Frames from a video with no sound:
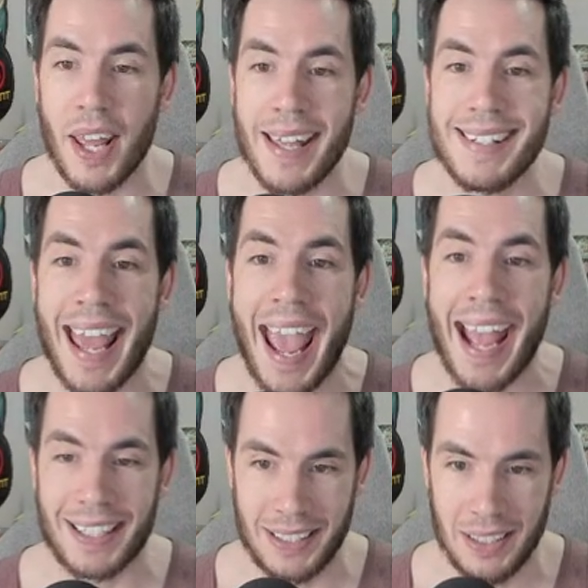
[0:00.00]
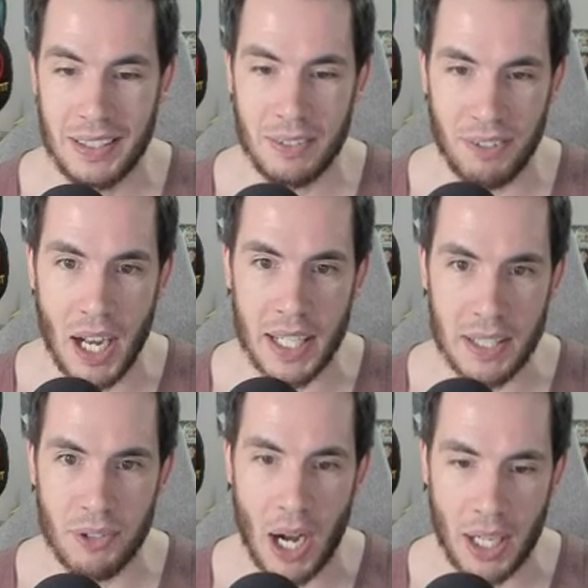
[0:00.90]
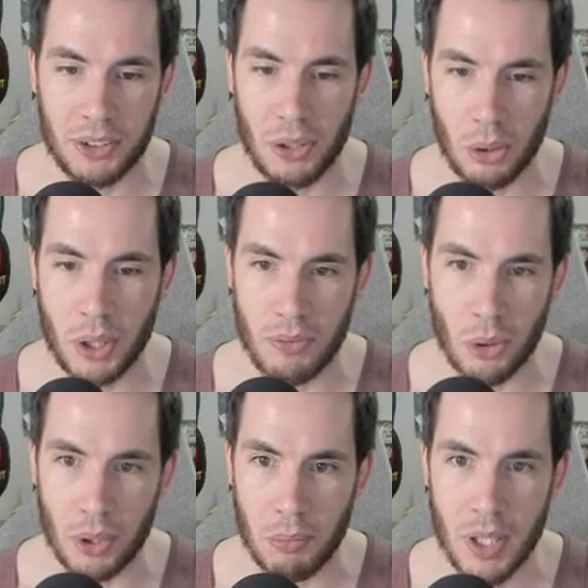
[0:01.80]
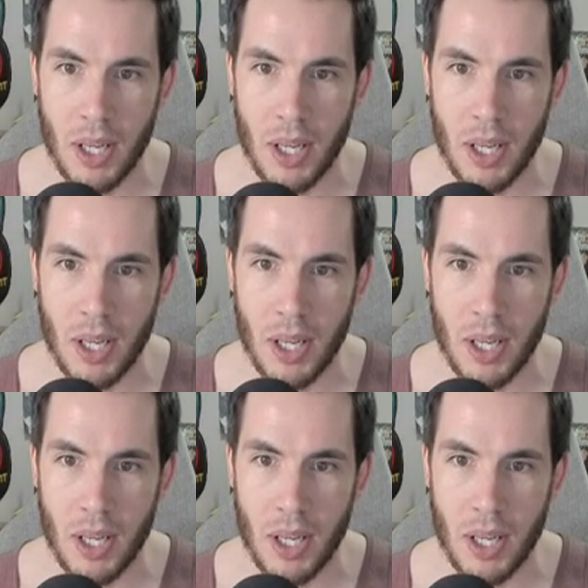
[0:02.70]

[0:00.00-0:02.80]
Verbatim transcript: as heck to find if you're actually looking for them